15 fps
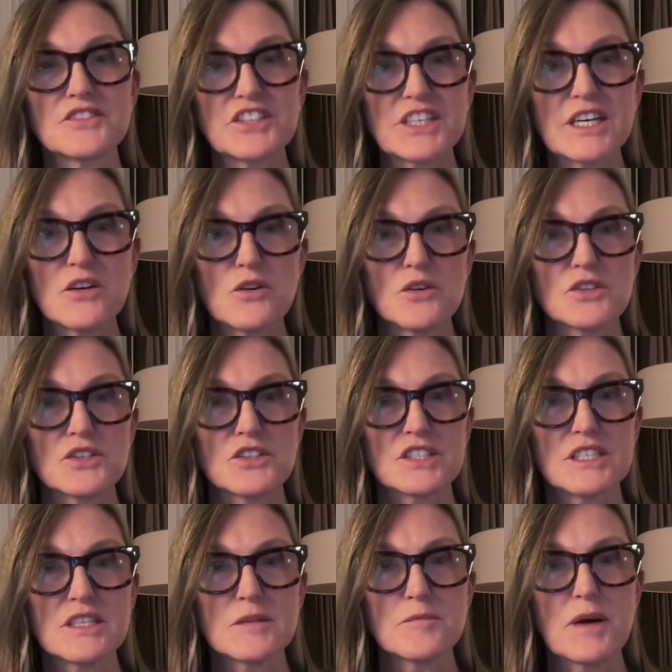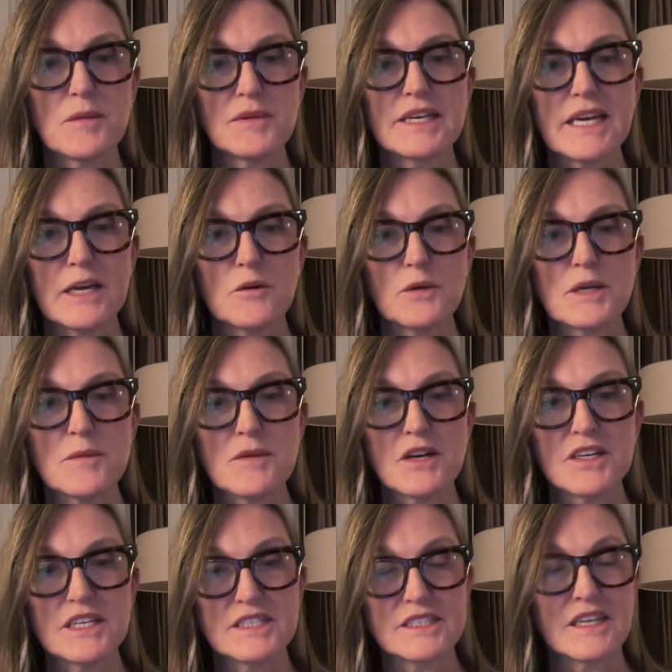shareholders in the public equity
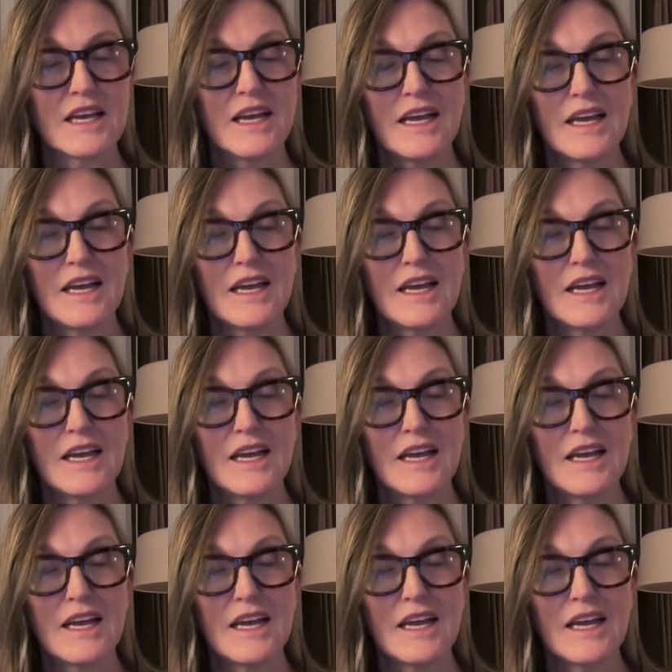markets.